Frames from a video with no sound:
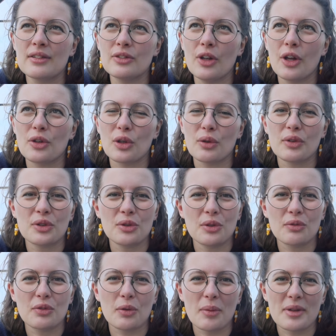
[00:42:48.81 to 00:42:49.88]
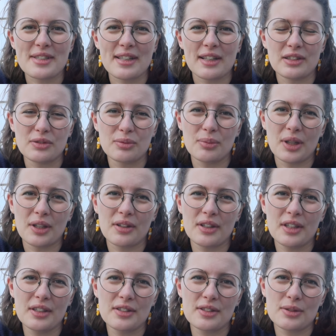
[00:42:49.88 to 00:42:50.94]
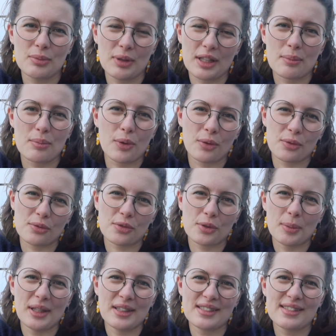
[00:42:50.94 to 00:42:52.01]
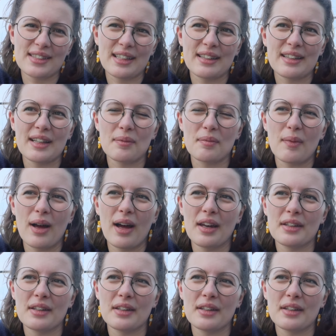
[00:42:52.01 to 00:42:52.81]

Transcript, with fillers: not overdoing for myself but it's really important for me to see them